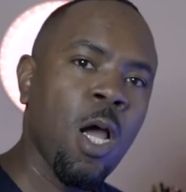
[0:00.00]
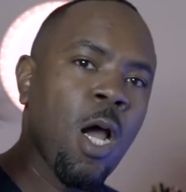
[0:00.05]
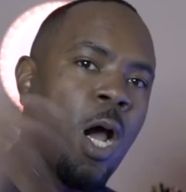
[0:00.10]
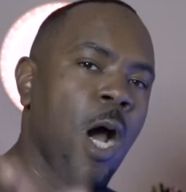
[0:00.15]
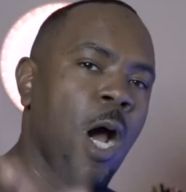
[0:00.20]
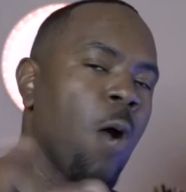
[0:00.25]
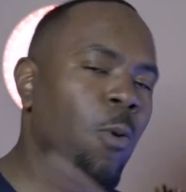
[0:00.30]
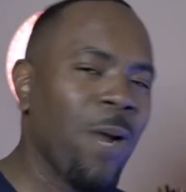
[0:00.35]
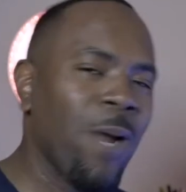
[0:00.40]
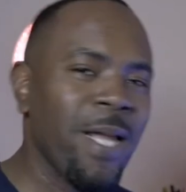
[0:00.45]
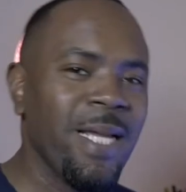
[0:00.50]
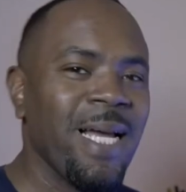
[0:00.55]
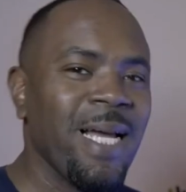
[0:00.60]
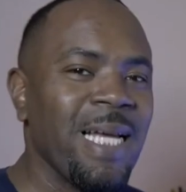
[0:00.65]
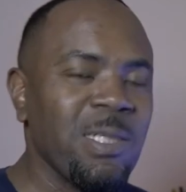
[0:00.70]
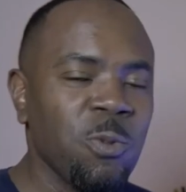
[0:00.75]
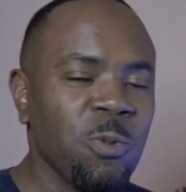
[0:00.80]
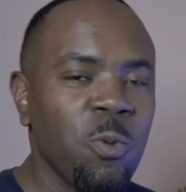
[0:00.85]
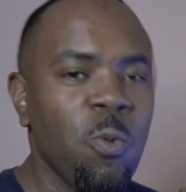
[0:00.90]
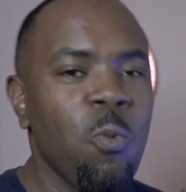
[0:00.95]
Alright
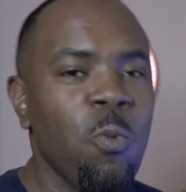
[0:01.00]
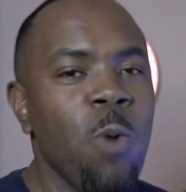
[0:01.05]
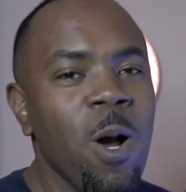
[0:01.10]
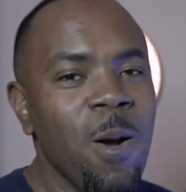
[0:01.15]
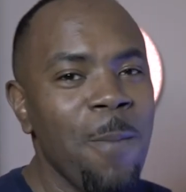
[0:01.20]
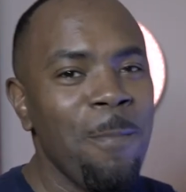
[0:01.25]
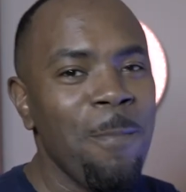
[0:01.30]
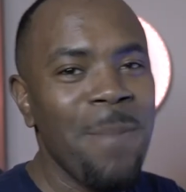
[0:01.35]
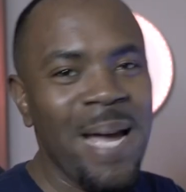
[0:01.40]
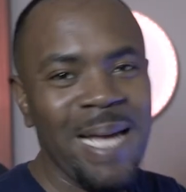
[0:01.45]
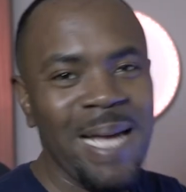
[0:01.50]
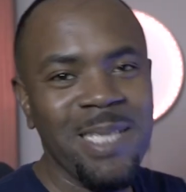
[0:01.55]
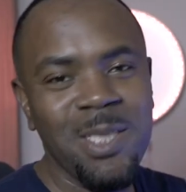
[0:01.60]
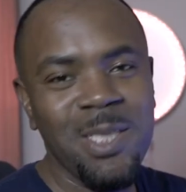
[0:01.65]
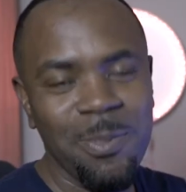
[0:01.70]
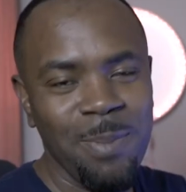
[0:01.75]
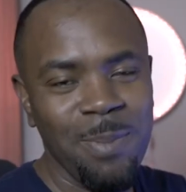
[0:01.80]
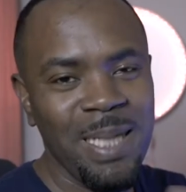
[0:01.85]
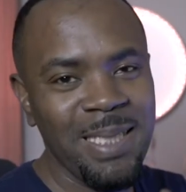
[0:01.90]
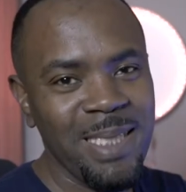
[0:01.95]
guys, welcome back
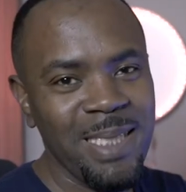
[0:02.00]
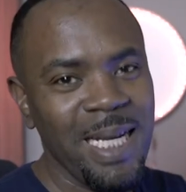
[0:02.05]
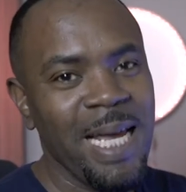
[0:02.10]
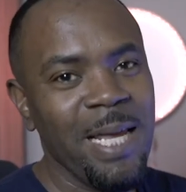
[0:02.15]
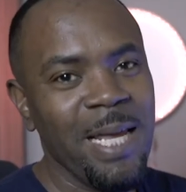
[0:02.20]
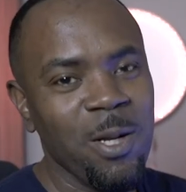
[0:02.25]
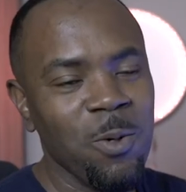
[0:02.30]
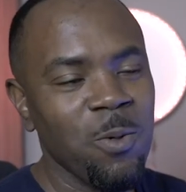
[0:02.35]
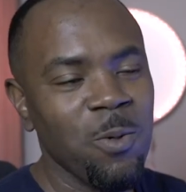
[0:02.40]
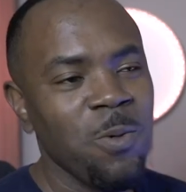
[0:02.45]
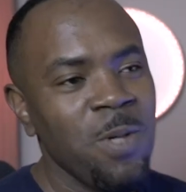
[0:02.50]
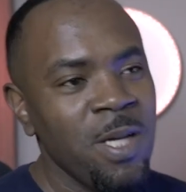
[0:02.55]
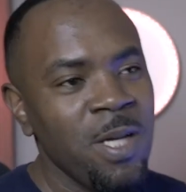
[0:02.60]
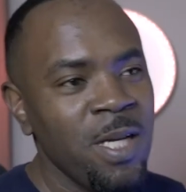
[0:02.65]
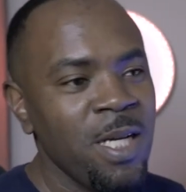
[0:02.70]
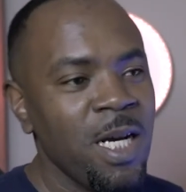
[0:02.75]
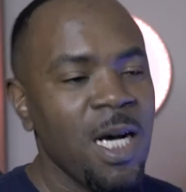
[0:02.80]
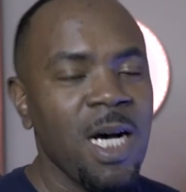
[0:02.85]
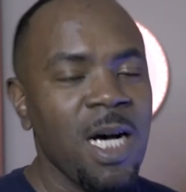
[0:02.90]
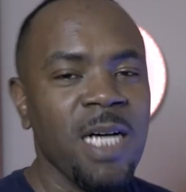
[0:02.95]
to my channel.
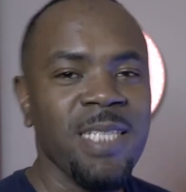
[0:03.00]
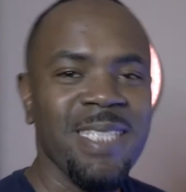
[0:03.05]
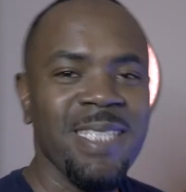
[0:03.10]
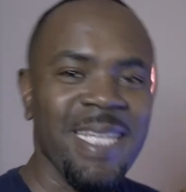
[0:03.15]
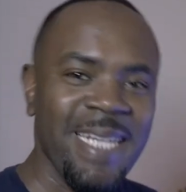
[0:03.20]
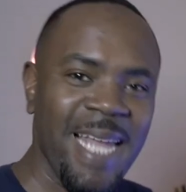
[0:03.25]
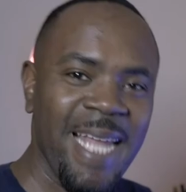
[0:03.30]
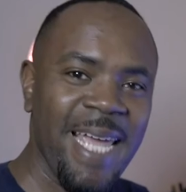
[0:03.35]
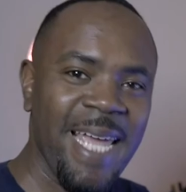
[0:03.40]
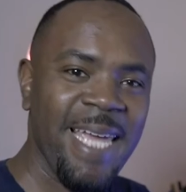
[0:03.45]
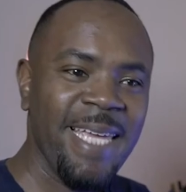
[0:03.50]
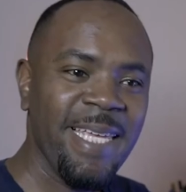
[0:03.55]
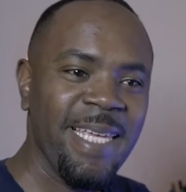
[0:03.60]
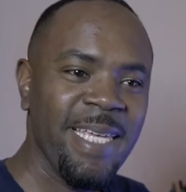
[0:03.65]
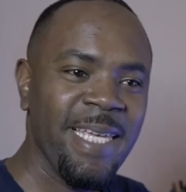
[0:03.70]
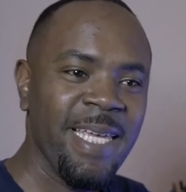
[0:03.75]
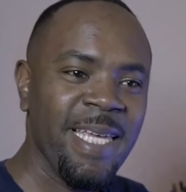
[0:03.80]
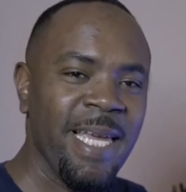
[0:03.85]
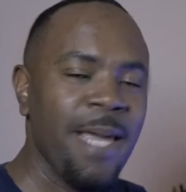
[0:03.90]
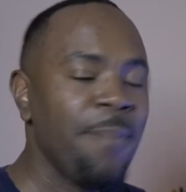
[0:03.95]
Today,
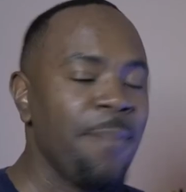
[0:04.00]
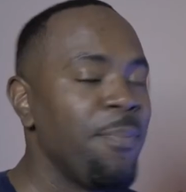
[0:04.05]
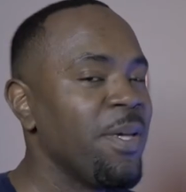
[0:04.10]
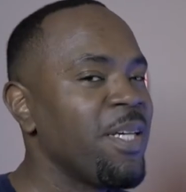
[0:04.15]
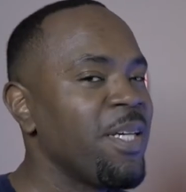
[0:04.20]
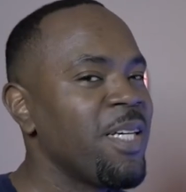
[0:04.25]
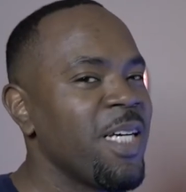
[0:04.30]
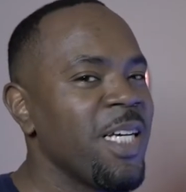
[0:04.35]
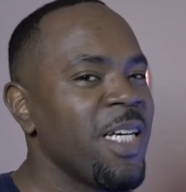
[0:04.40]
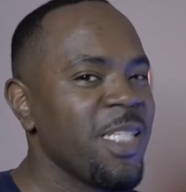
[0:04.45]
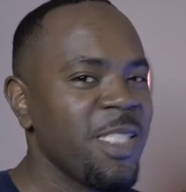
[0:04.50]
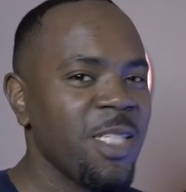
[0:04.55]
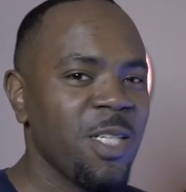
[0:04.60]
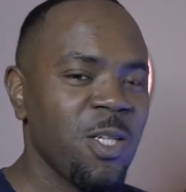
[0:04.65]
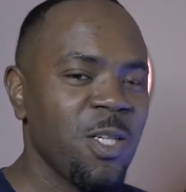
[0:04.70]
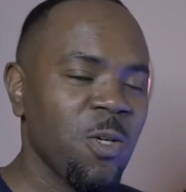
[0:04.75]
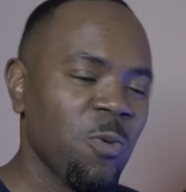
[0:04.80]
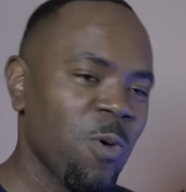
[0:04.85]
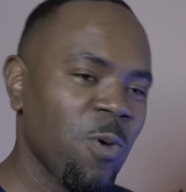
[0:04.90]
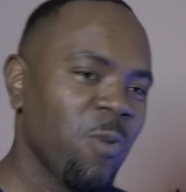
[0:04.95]
because of the
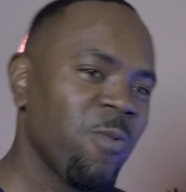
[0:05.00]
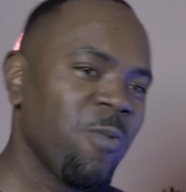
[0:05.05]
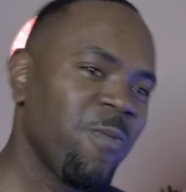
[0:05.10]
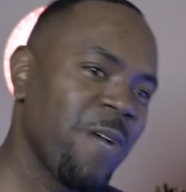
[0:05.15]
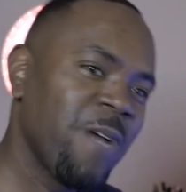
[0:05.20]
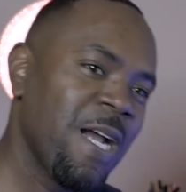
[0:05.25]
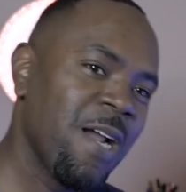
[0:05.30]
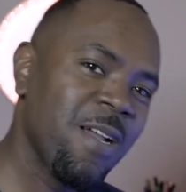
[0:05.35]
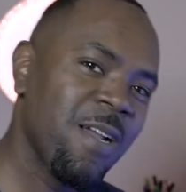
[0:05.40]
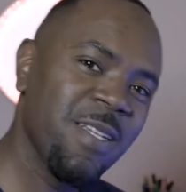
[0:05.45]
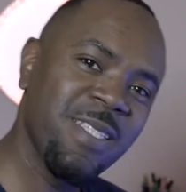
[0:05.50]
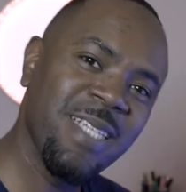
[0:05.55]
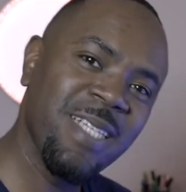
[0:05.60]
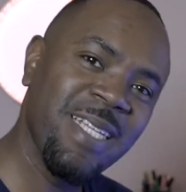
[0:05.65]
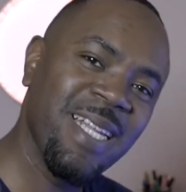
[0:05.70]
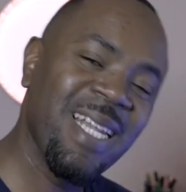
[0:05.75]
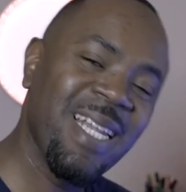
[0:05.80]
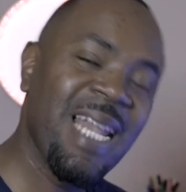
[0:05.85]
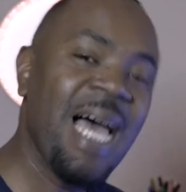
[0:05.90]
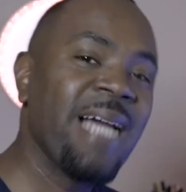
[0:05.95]
coronavirus
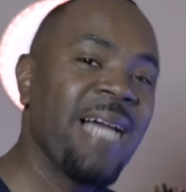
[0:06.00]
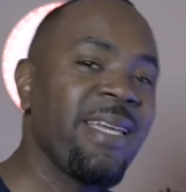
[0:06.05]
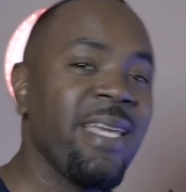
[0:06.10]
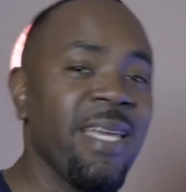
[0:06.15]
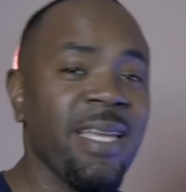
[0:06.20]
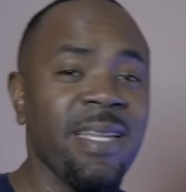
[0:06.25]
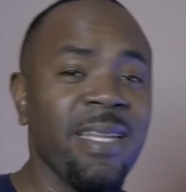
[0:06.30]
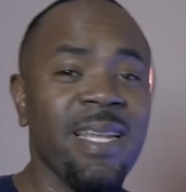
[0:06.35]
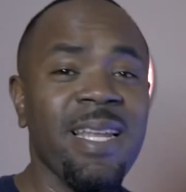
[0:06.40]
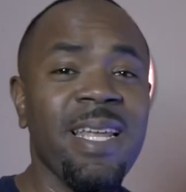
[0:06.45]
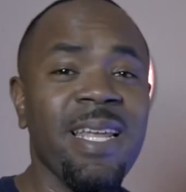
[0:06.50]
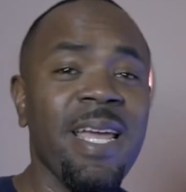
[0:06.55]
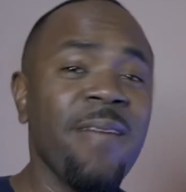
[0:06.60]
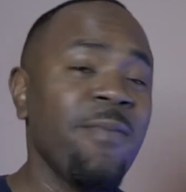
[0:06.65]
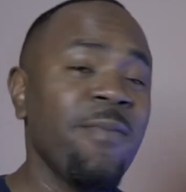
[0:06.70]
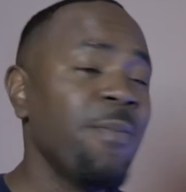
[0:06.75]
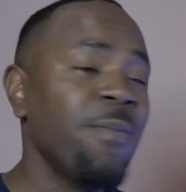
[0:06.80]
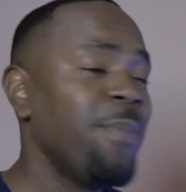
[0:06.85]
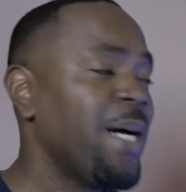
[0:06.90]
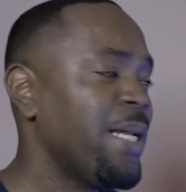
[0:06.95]
and the lock-in that
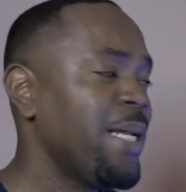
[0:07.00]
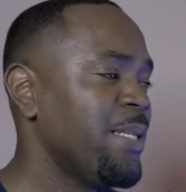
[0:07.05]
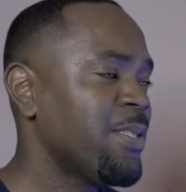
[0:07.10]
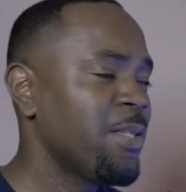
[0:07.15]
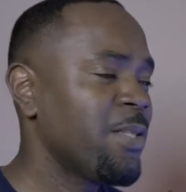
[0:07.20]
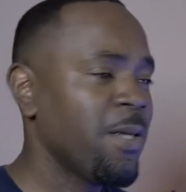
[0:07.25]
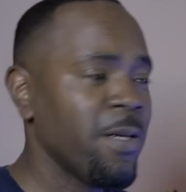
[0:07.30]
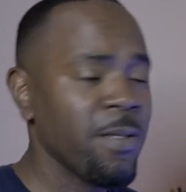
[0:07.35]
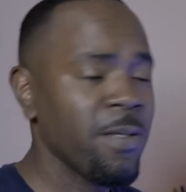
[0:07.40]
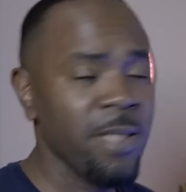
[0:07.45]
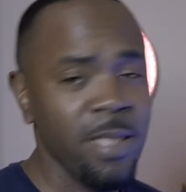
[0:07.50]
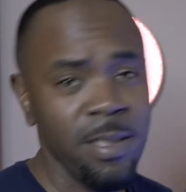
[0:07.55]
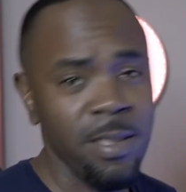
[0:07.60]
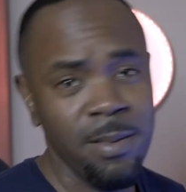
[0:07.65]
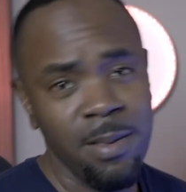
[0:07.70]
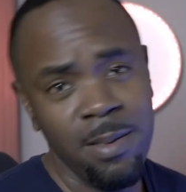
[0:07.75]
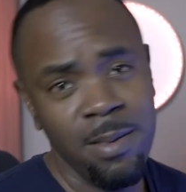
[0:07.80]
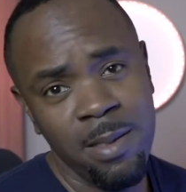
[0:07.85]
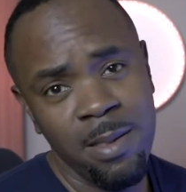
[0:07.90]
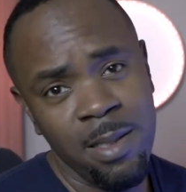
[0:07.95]
everybody's currently
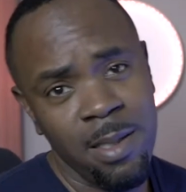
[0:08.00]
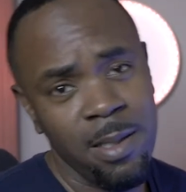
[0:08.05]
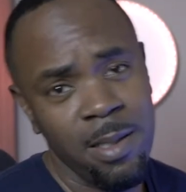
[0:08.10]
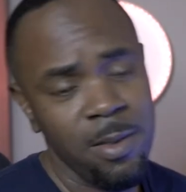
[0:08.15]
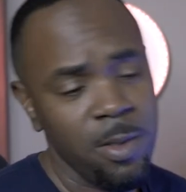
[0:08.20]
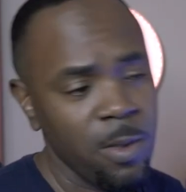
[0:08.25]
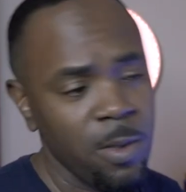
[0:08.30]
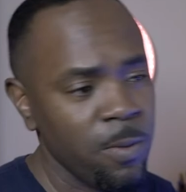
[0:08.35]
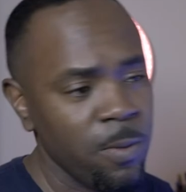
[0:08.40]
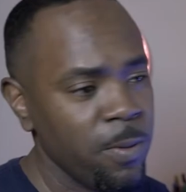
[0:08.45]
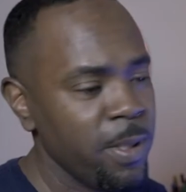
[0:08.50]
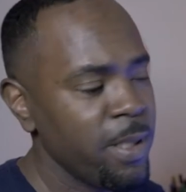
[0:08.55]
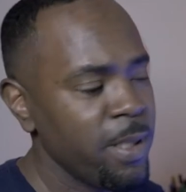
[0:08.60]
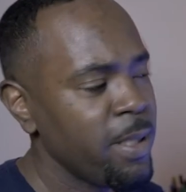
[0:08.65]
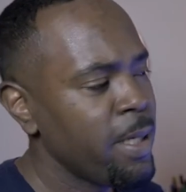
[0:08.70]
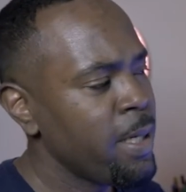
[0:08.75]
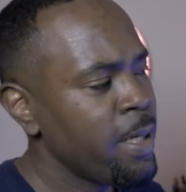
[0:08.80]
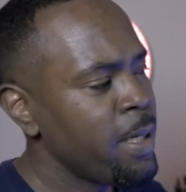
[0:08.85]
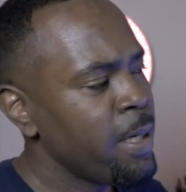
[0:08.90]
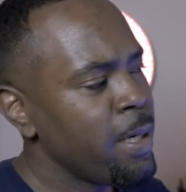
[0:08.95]
doing,
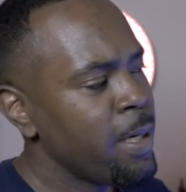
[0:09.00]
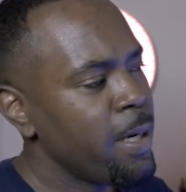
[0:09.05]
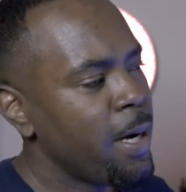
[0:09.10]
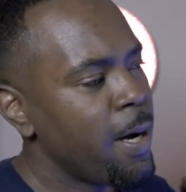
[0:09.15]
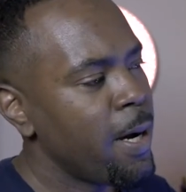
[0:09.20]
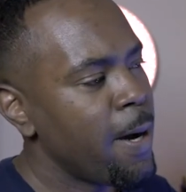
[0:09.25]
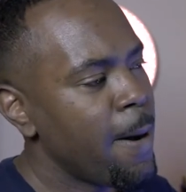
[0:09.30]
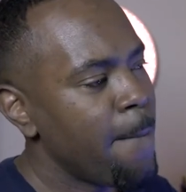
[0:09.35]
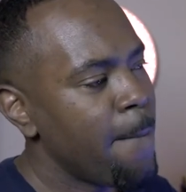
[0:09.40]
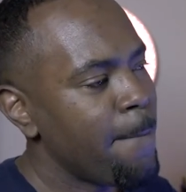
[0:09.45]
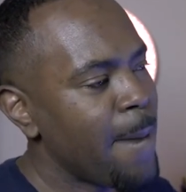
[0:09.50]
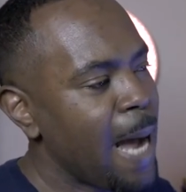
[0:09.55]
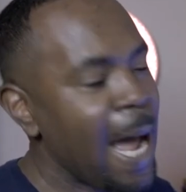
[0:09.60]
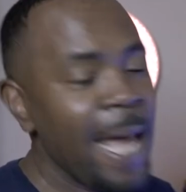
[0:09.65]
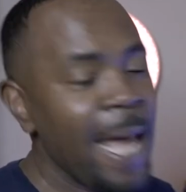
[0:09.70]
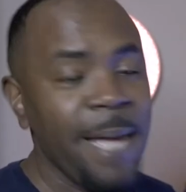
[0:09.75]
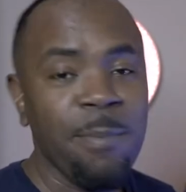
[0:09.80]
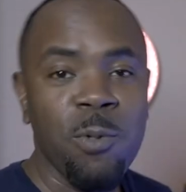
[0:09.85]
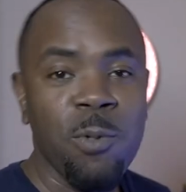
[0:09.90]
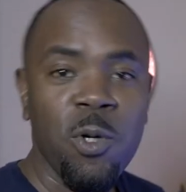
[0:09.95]

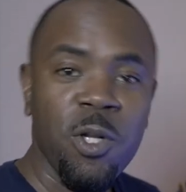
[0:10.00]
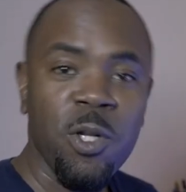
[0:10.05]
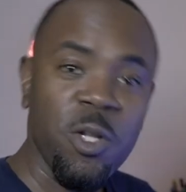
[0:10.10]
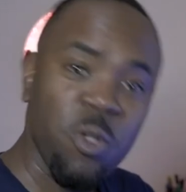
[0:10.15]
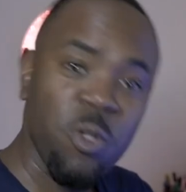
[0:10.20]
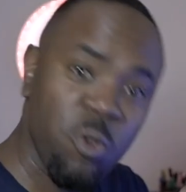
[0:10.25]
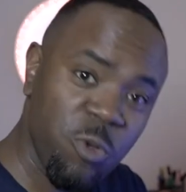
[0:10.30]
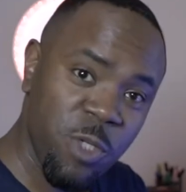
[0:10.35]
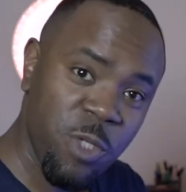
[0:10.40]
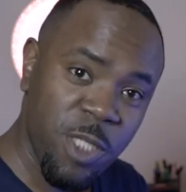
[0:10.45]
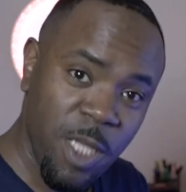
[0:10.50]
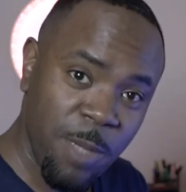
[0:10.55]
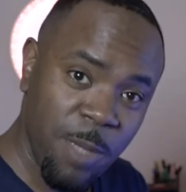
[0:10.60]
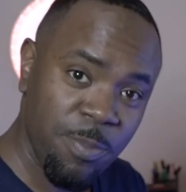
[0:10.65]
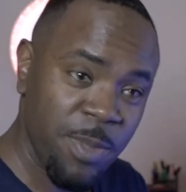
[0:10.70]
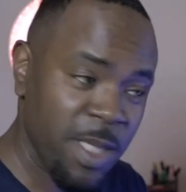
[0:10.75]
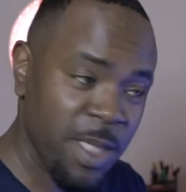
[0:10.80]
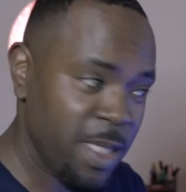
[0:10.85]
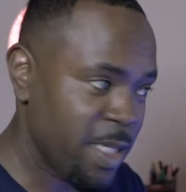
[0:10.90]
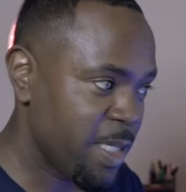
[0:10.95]
I am going to do
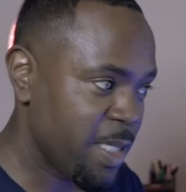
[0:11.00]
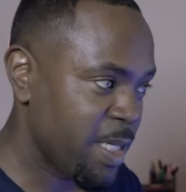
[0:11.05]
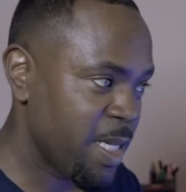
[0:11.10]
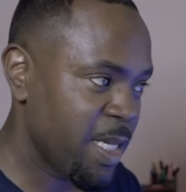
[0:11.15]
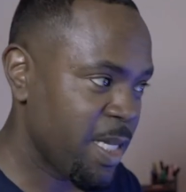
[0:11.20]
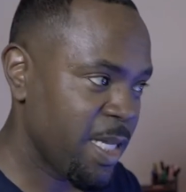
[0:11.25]
something